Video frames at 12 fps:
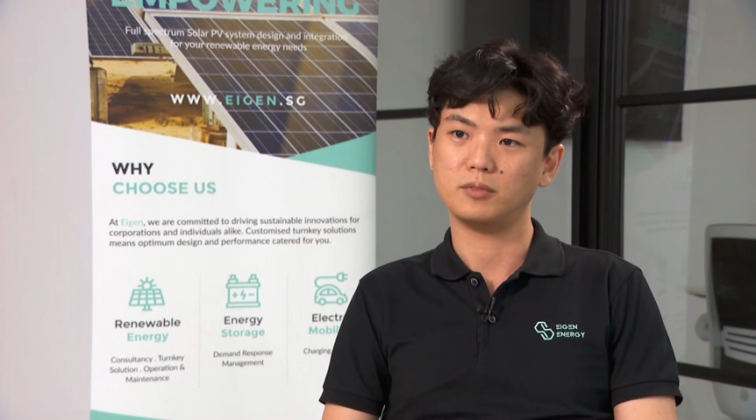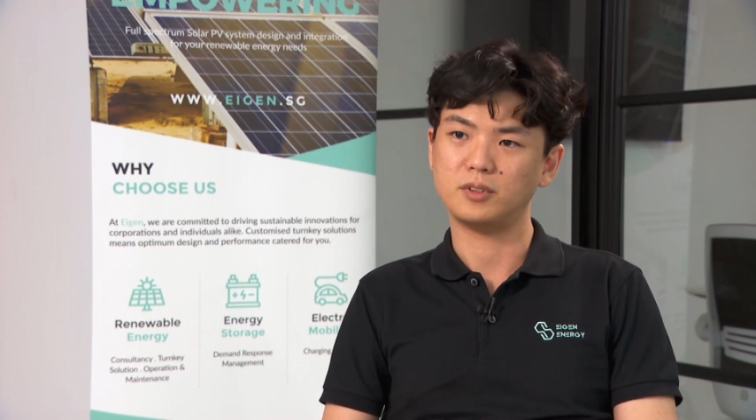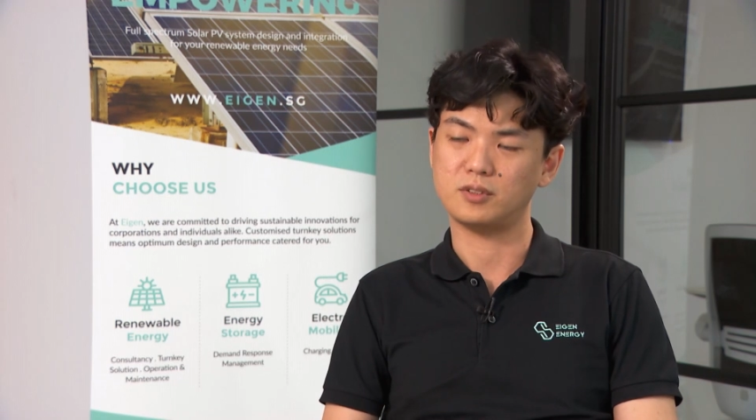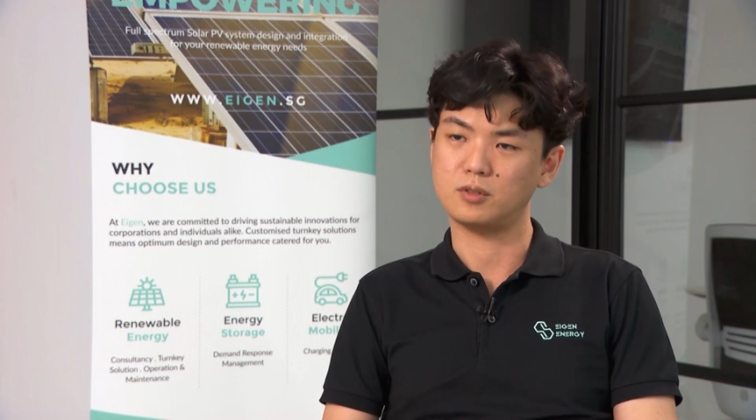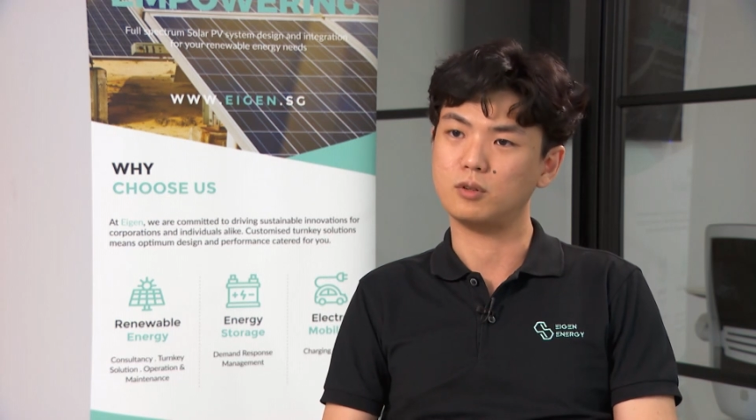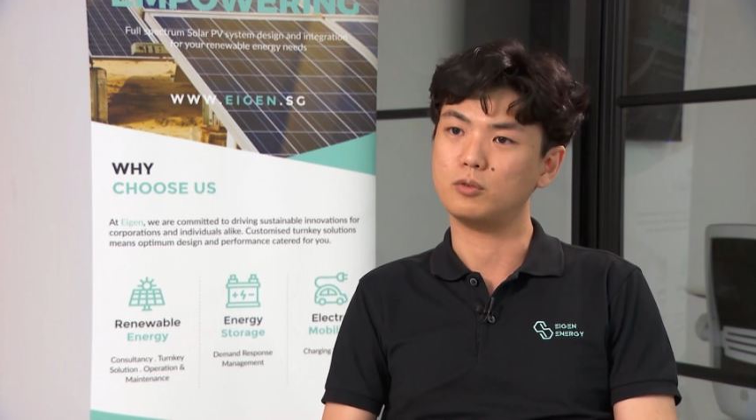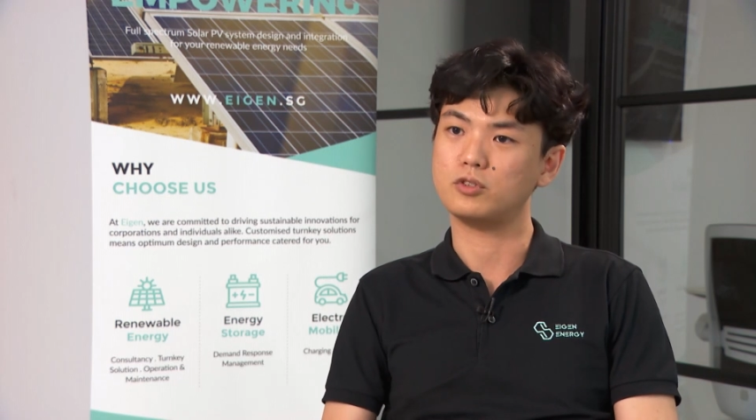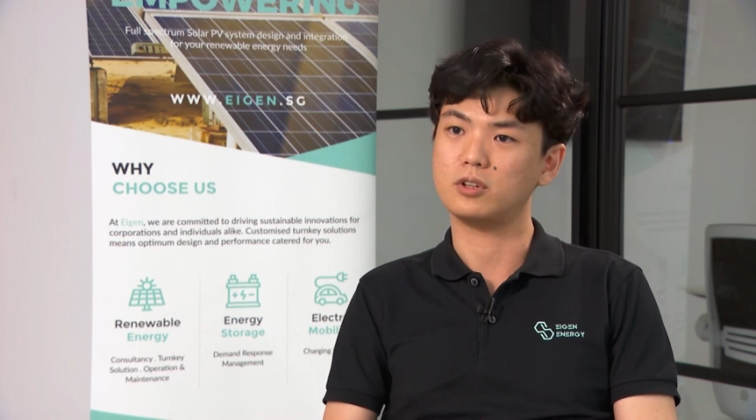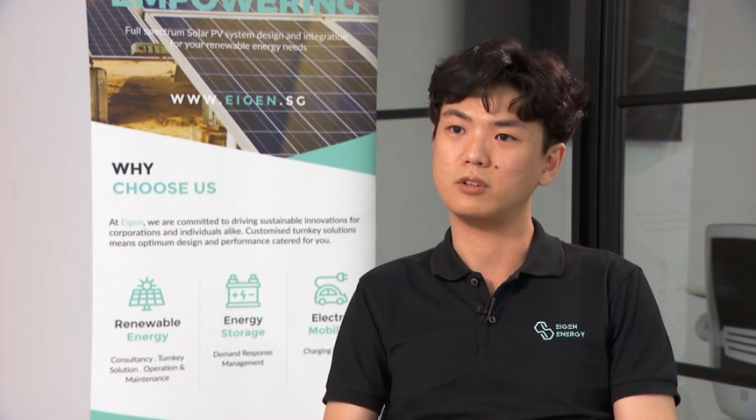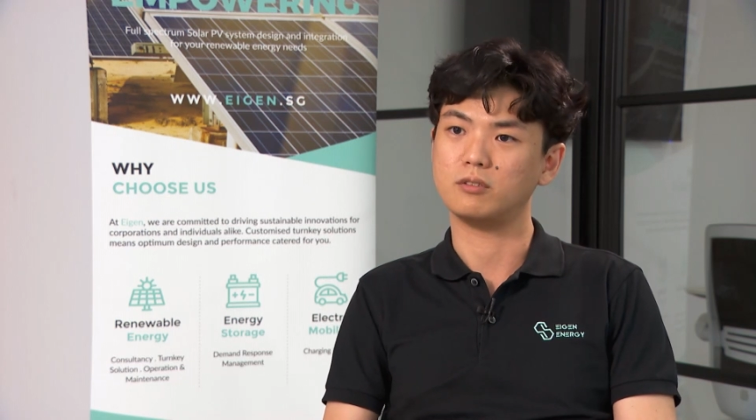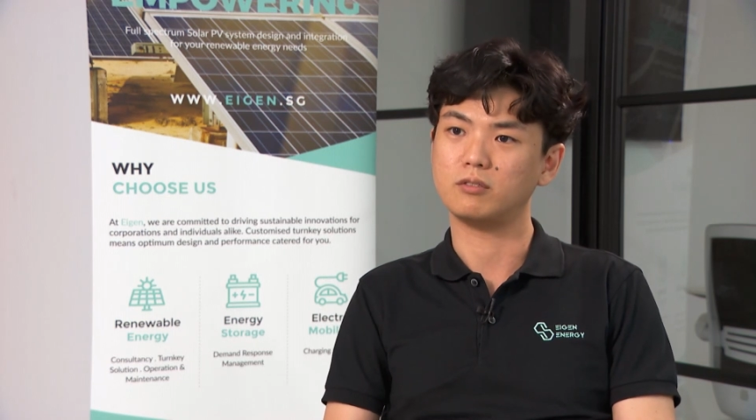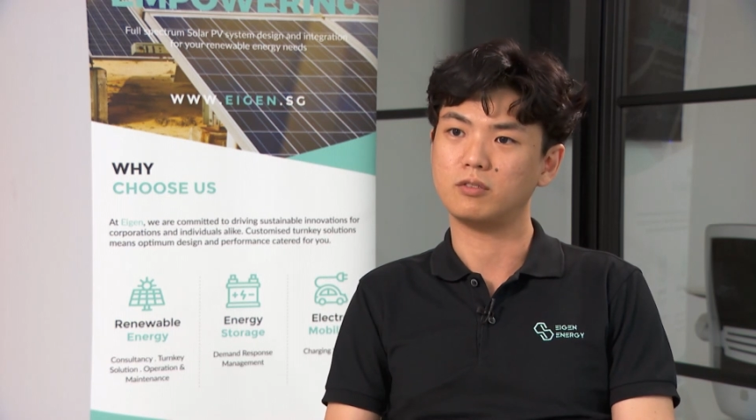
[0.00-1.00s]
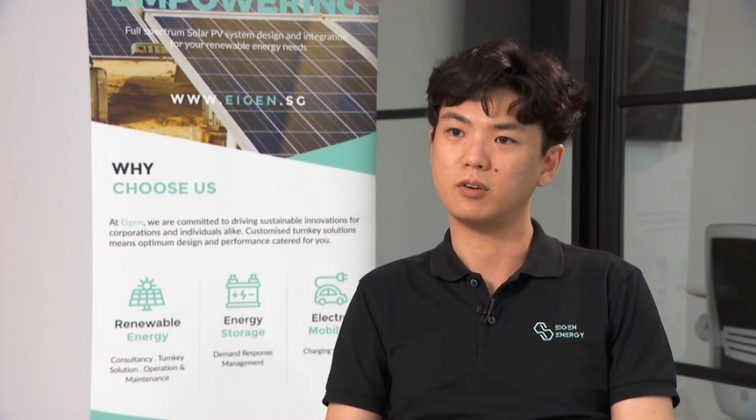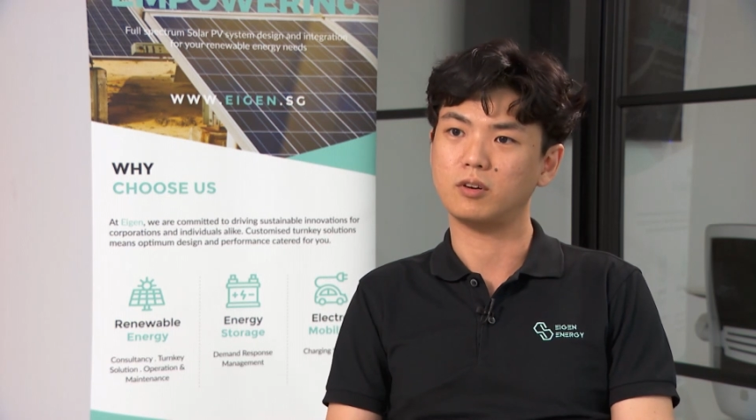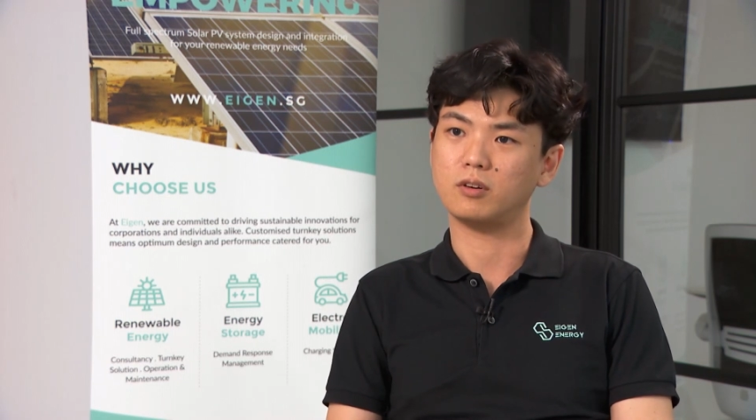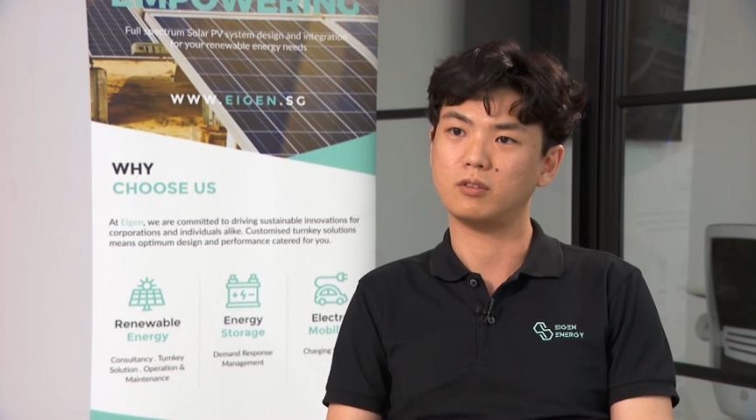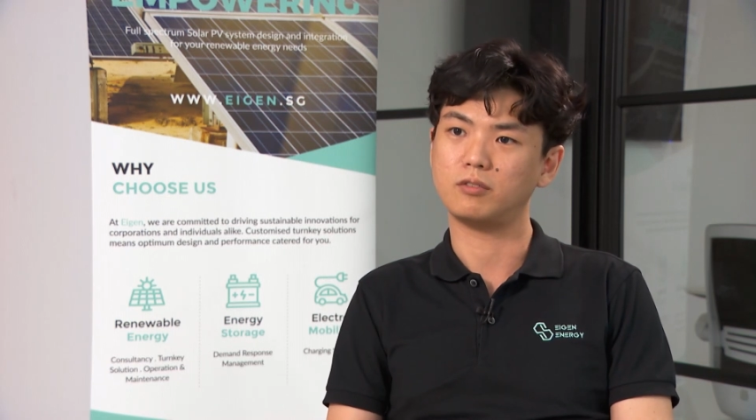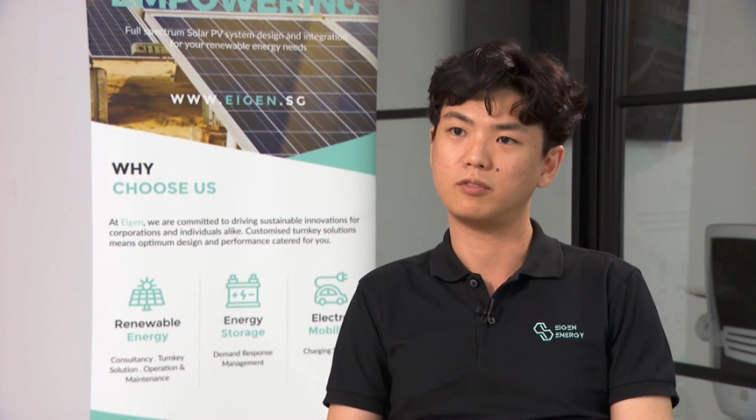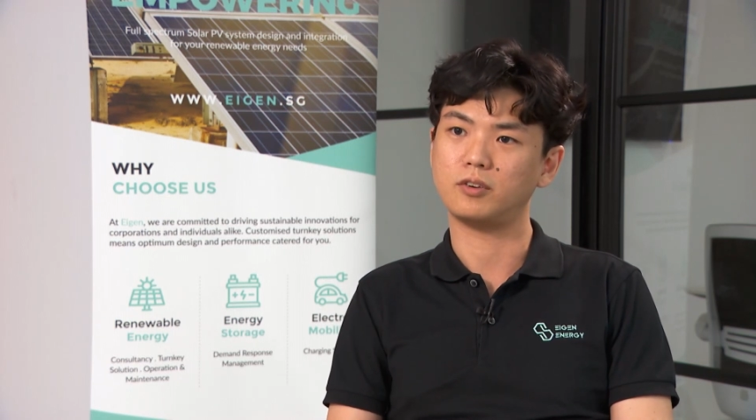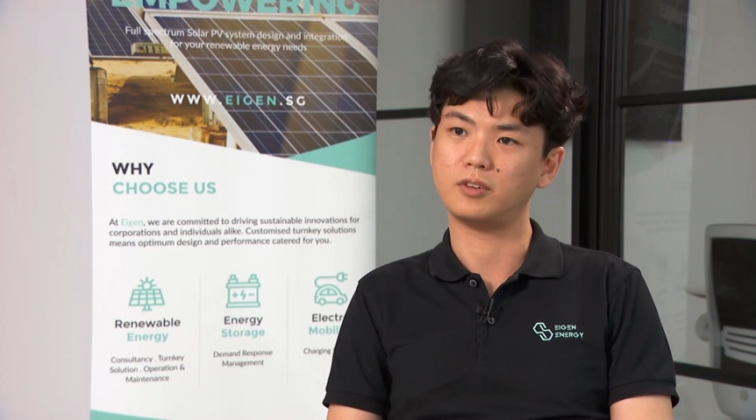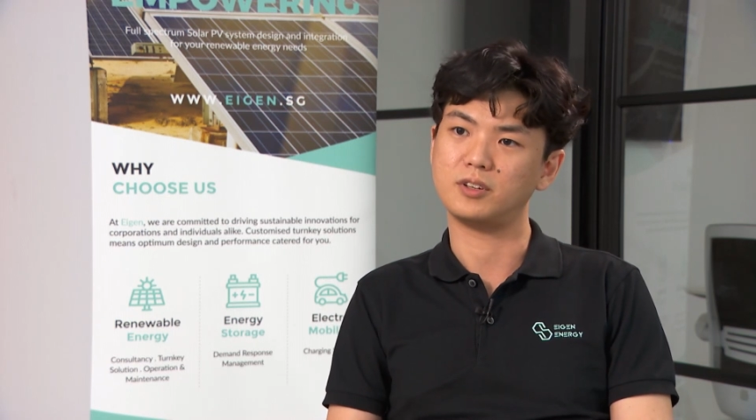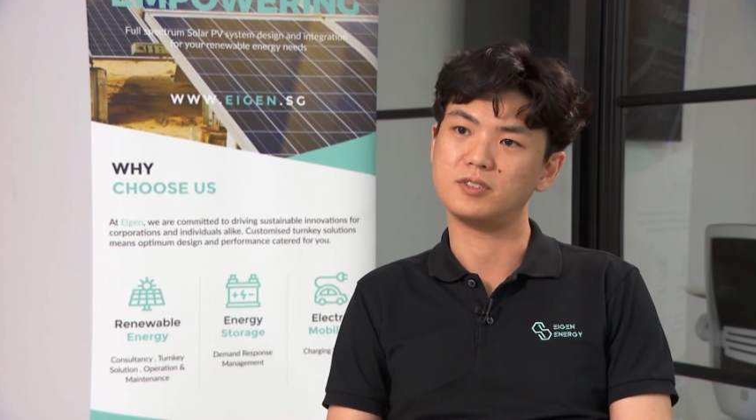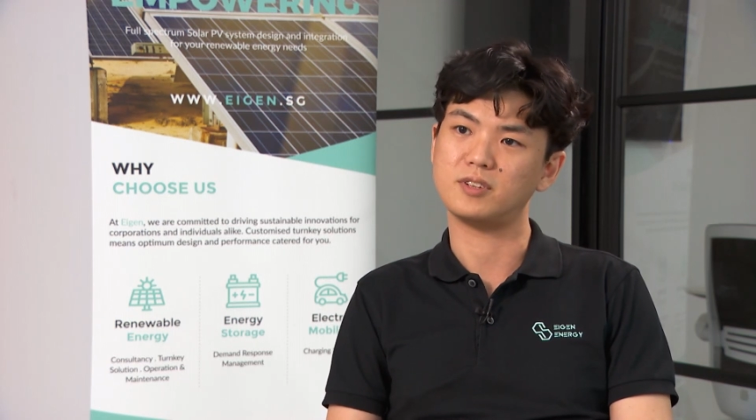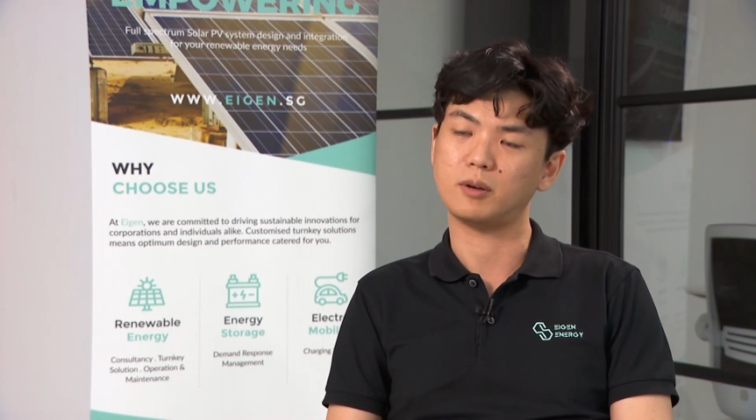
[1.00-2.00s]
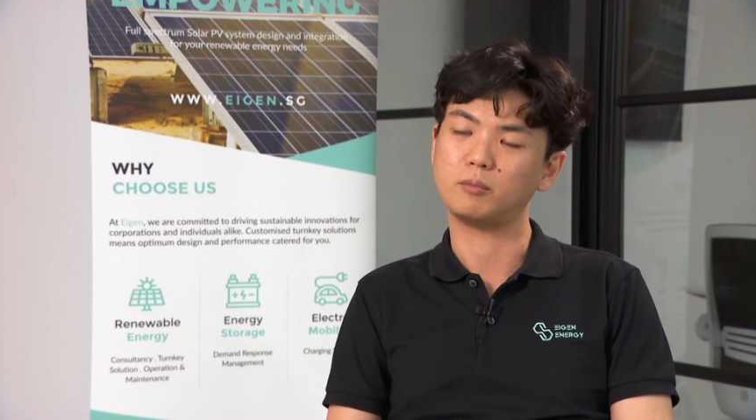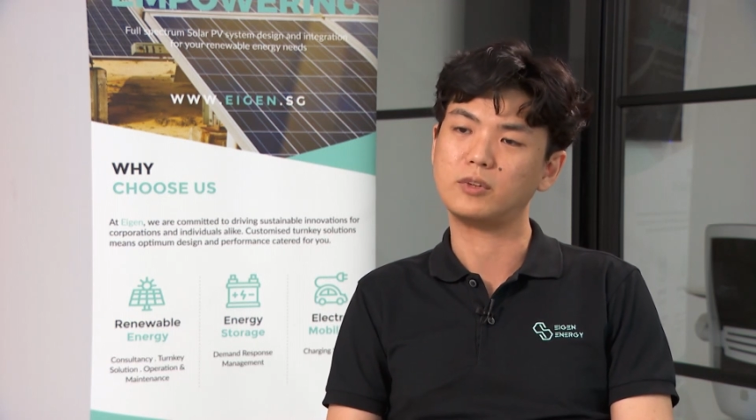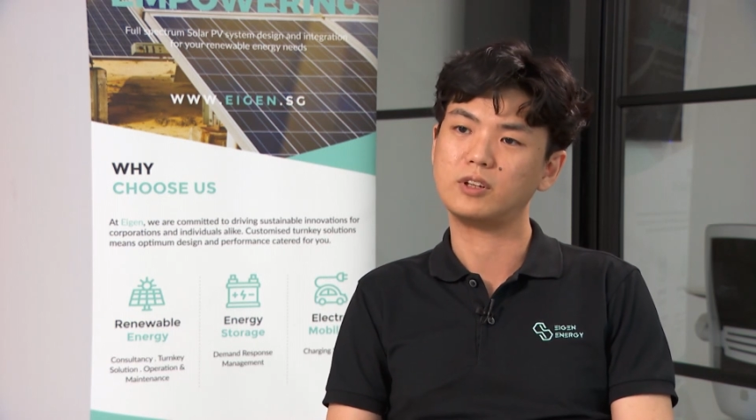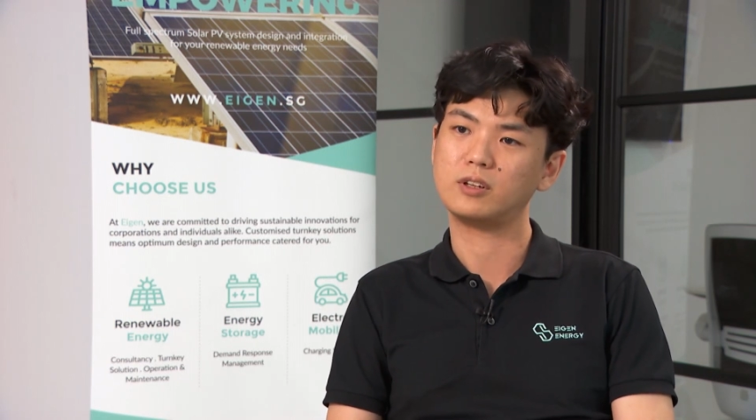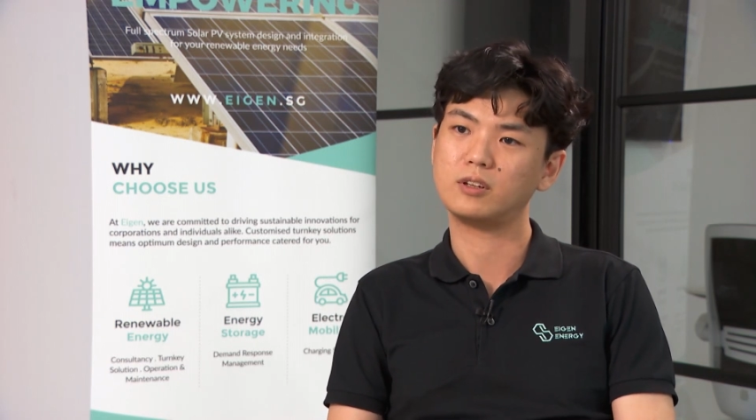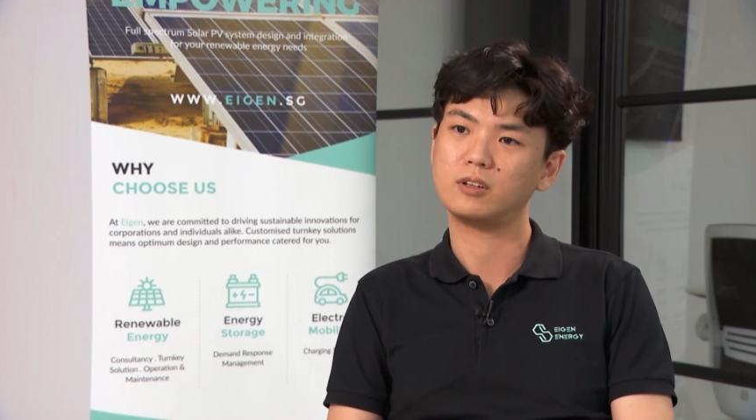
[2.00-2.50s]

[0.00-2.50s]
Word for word: the solution for this segment.